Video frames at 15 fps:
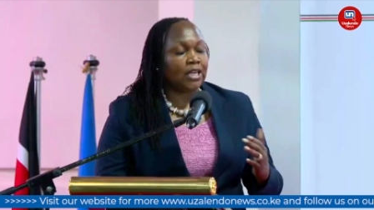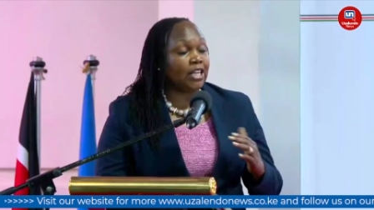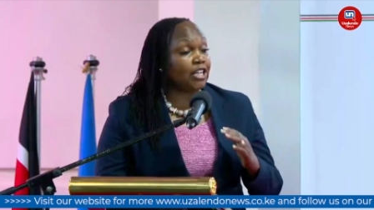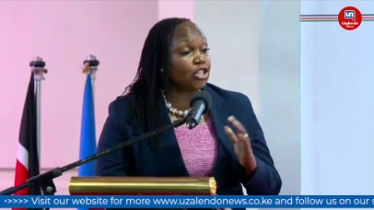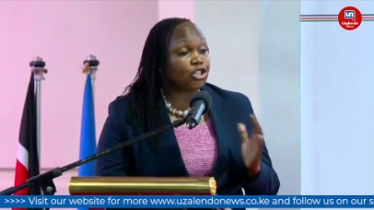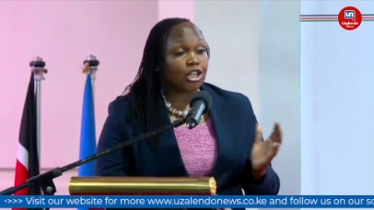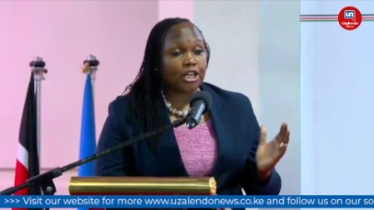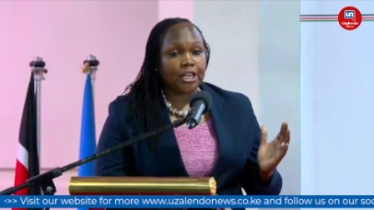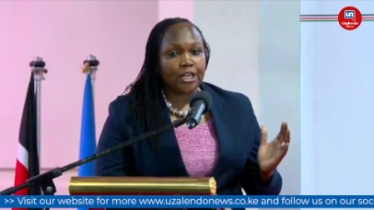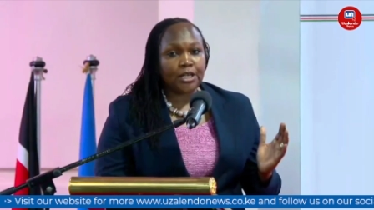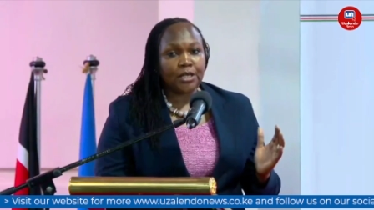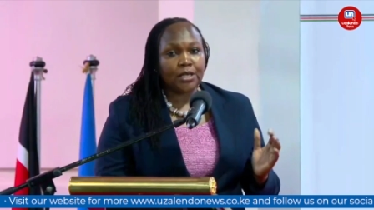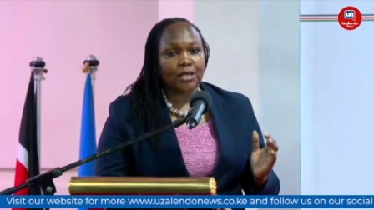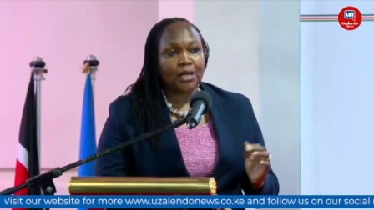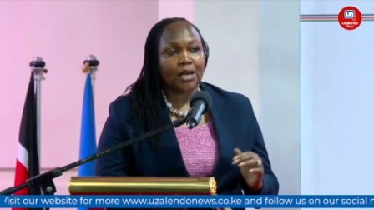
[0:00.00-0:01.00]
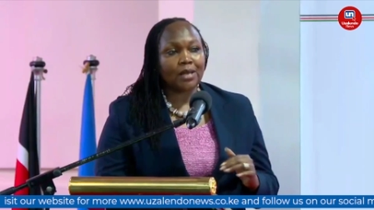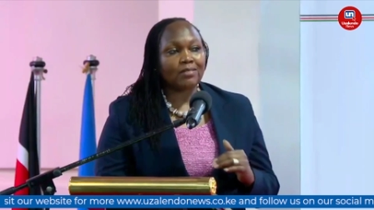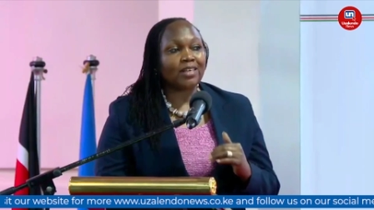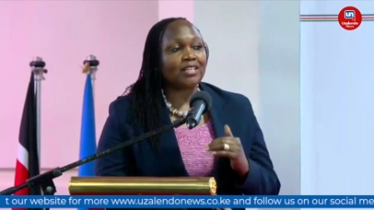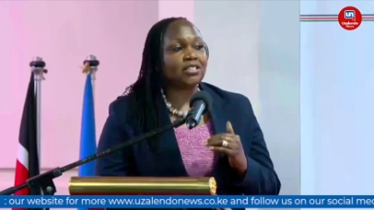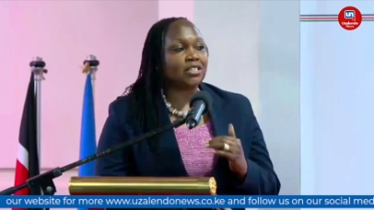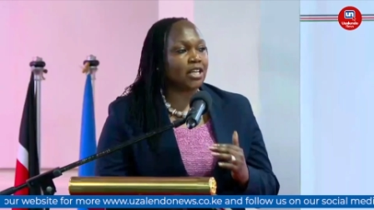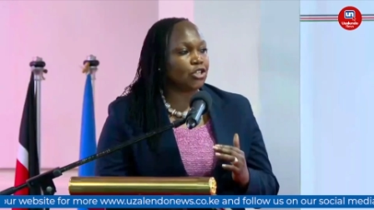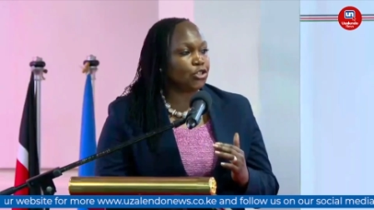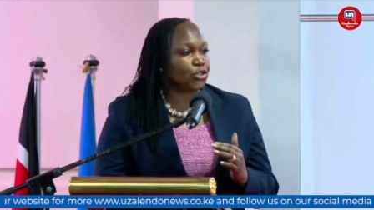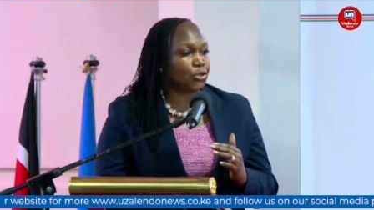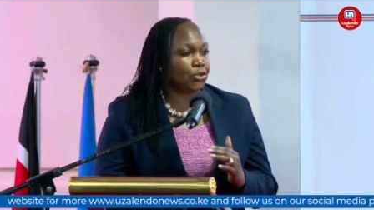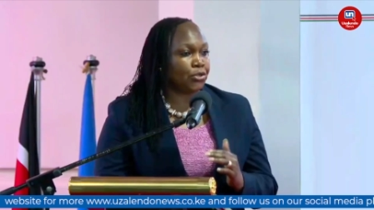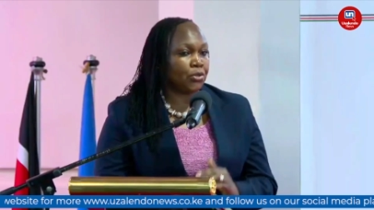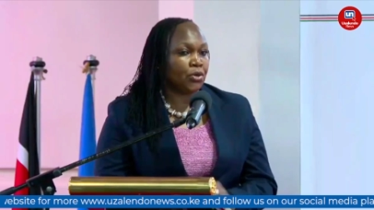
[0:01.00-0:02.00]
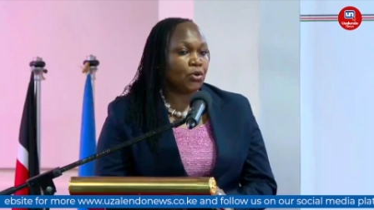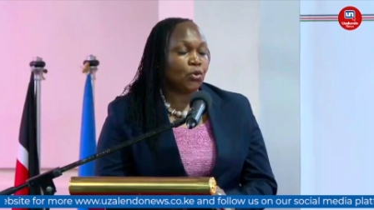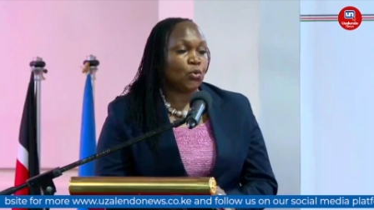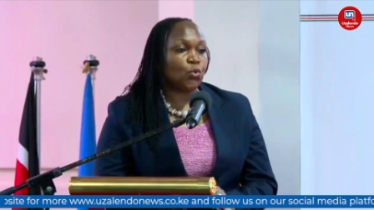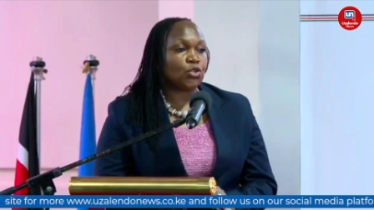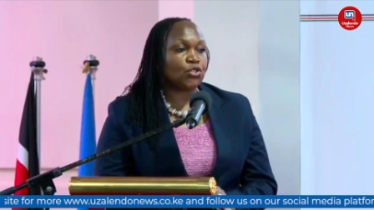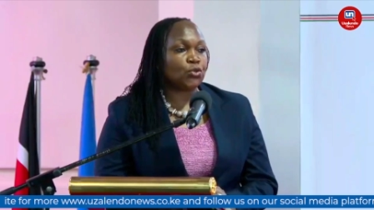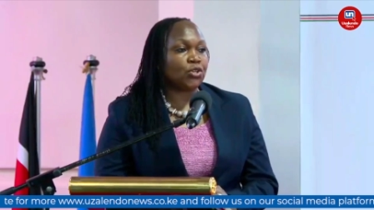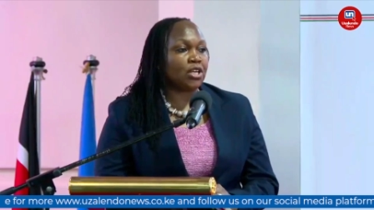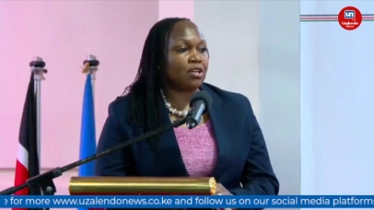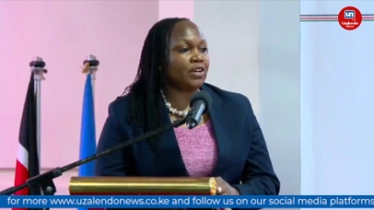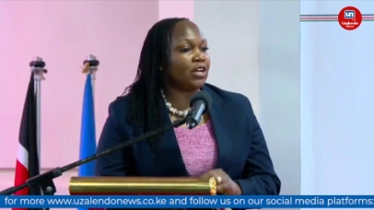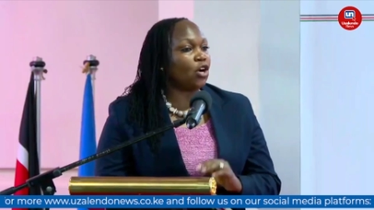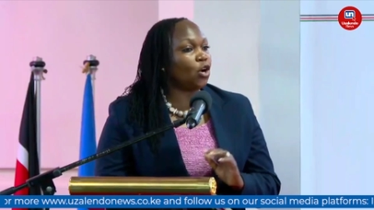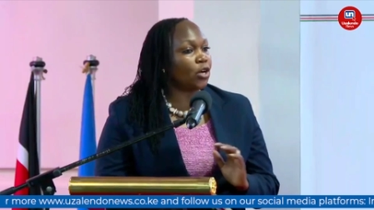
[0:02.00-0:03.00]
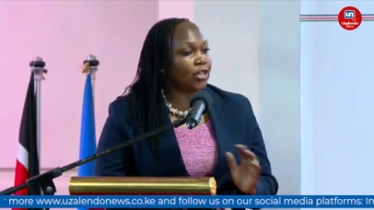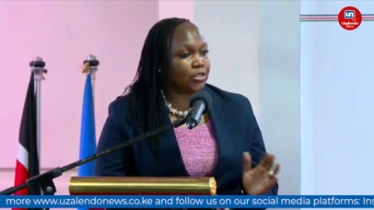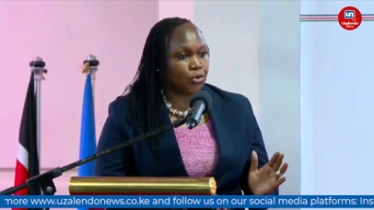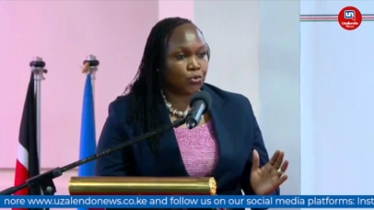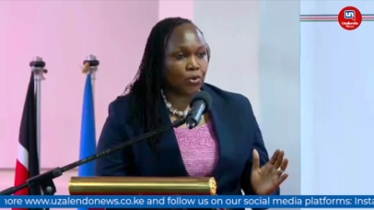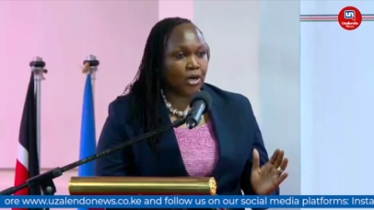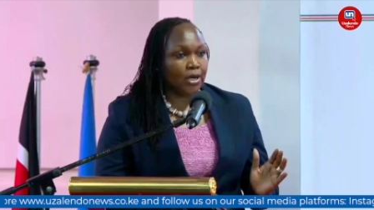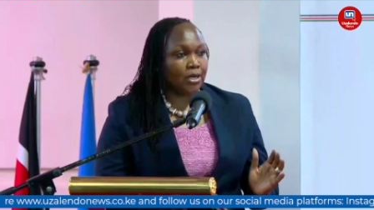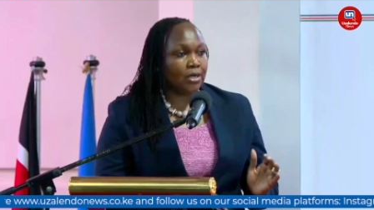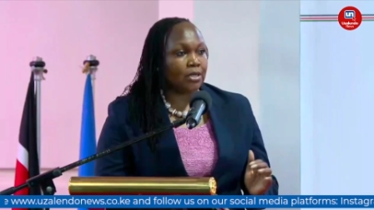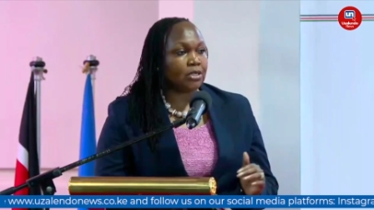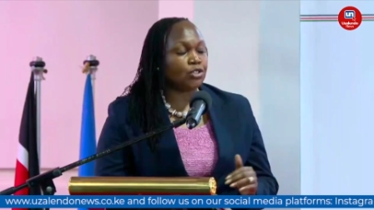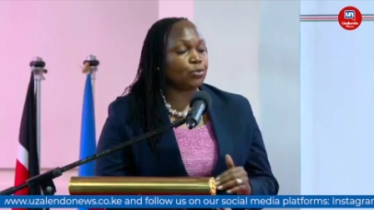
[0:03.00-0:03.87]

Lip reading: initially, the intention was to give an honest work,